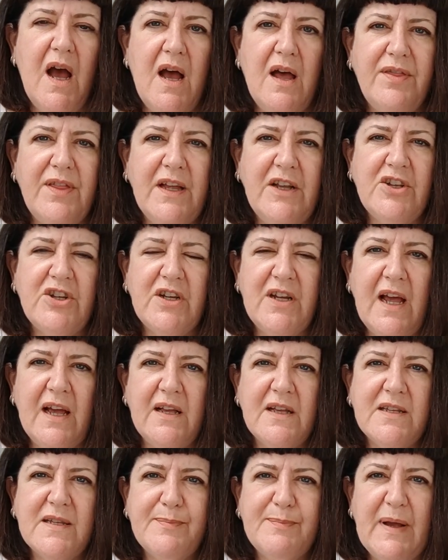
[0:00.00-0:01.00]
I think Jeanette
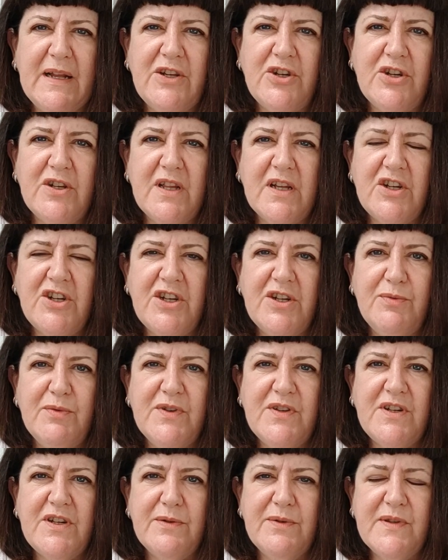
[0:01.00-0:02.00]
has mentioned that she
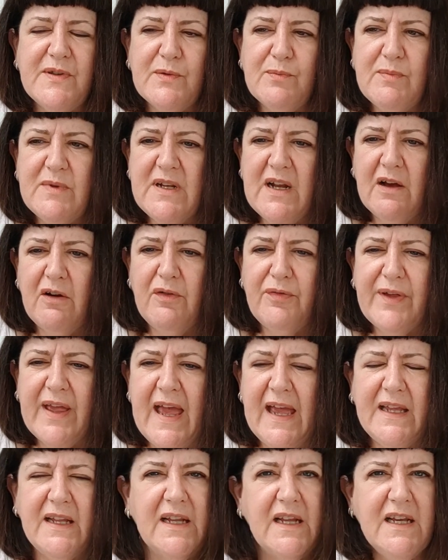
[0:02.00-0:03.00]
was doing something out of
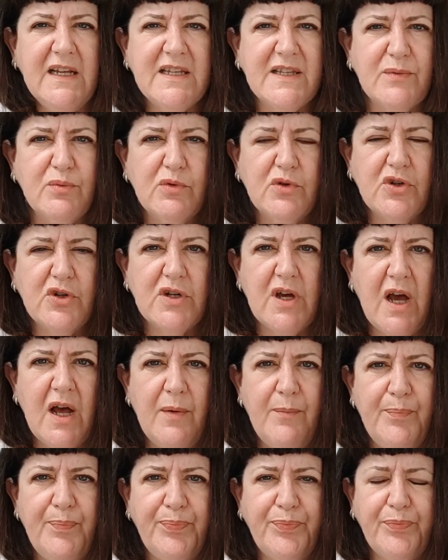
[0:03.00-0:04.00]
Kate Eastwood,
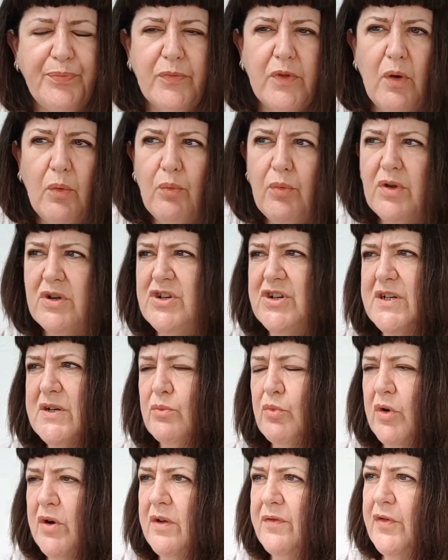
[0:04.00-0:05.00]

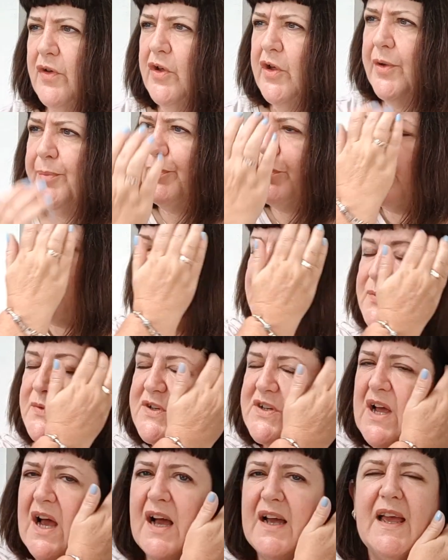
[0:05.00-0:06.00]
one of her books,
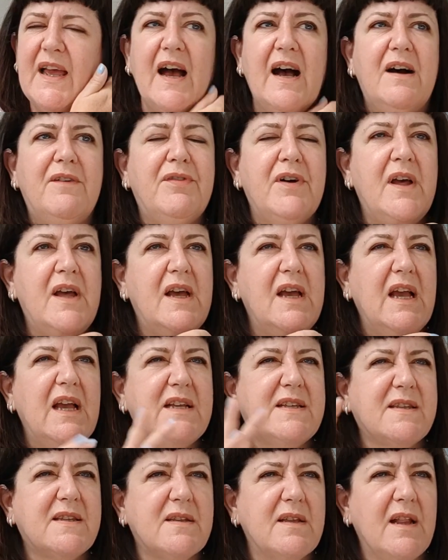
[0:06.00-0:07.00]
which I have.
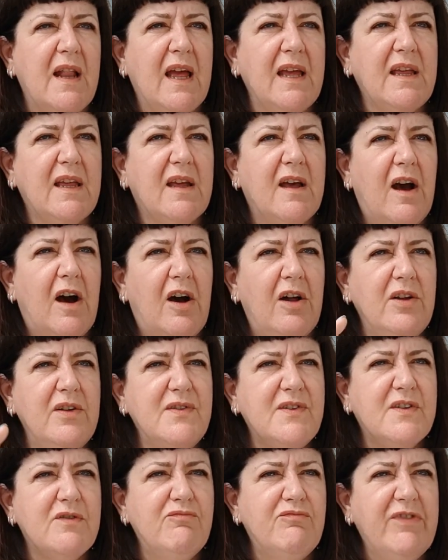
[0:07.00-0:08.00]
It's like
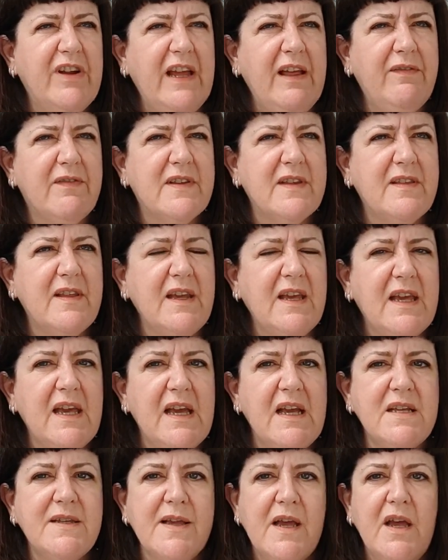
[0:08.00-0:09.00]
garlands and wreaths, I think
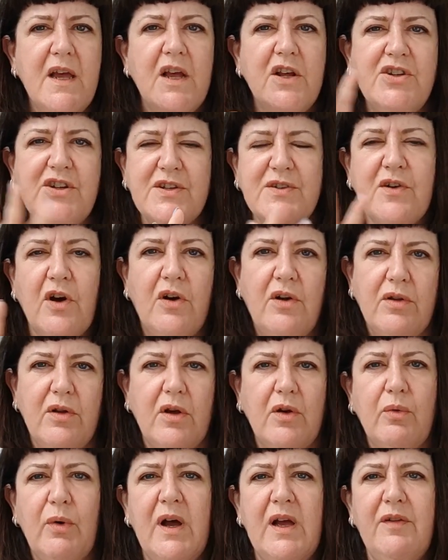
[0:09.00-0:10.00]
it is. And she's got
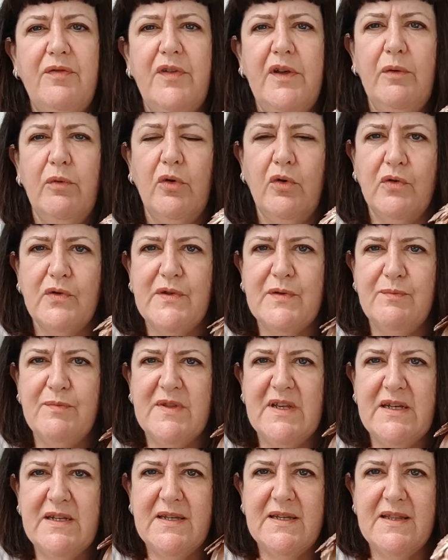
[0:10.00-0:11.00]
quite a few autumn
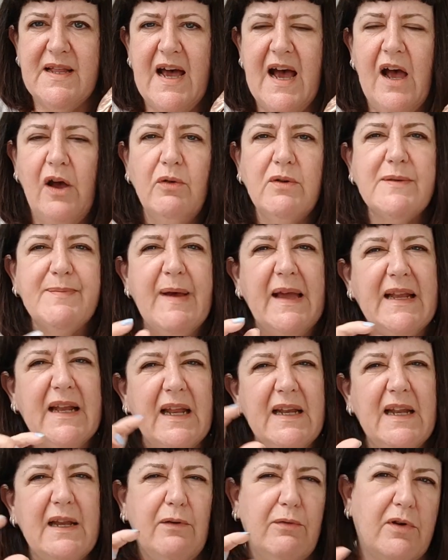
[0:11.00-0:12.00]
things in there. I always make
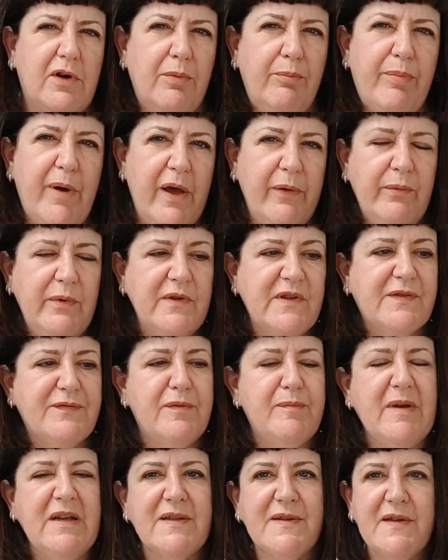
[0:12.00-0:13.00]
like little components
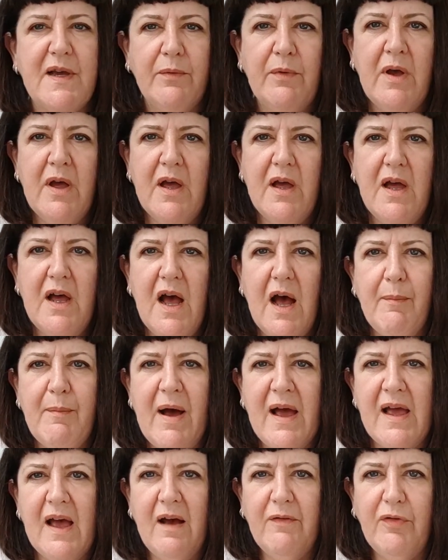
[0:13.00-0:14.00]
from it, so I
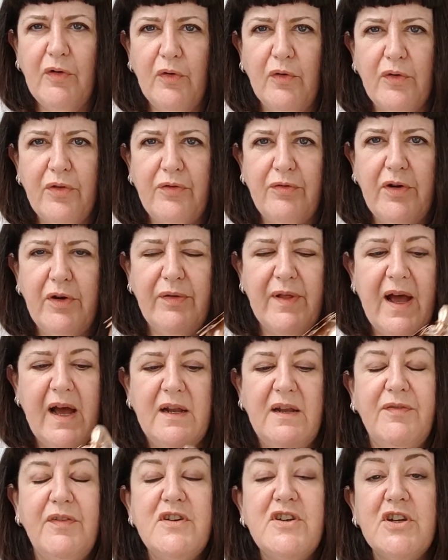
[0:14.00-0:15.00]
might have a look through that.
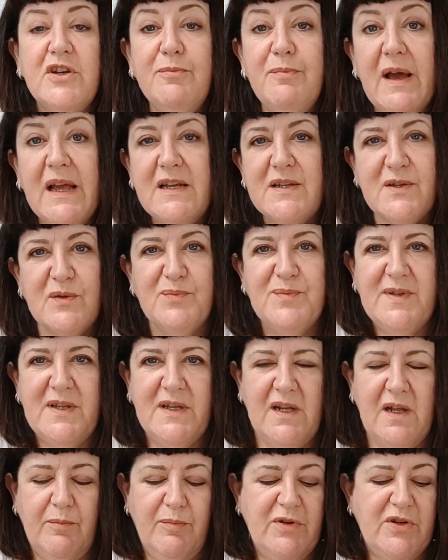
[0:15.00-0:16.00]
And if I do make
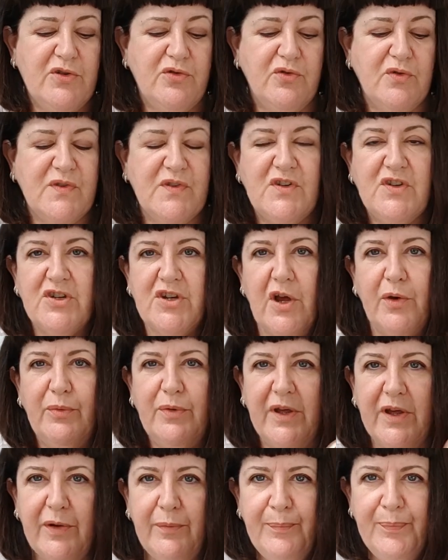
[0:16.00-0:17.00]
something, I'll be sure to show
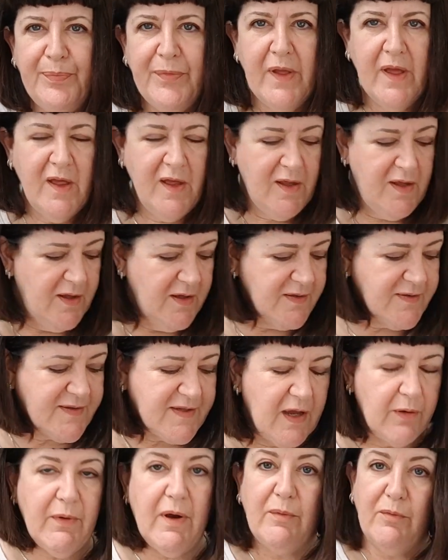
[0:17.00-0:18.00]
you.
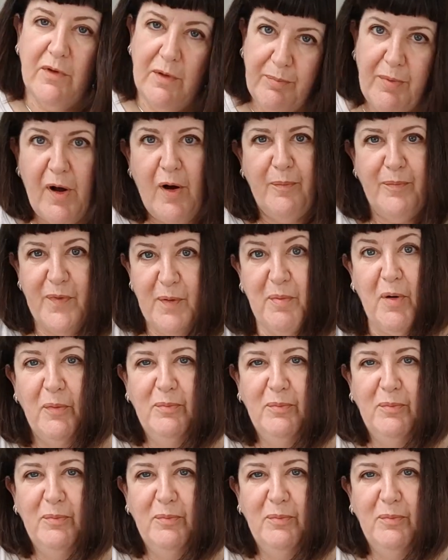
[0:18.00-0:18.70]
So I'm gonna pop the